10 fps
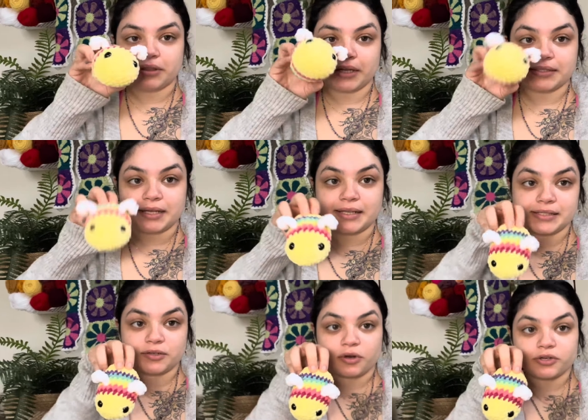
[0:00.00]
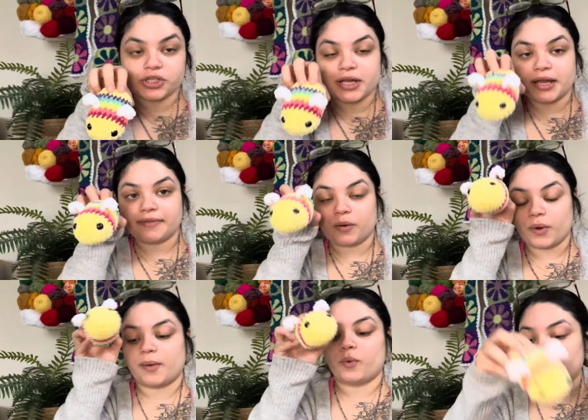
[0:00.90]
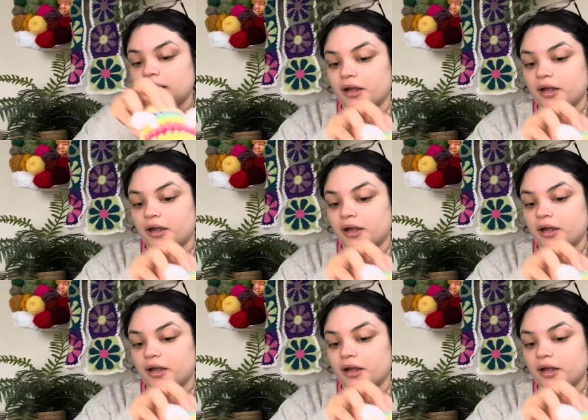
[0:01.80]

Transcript: things that I did crochet and then what I'm working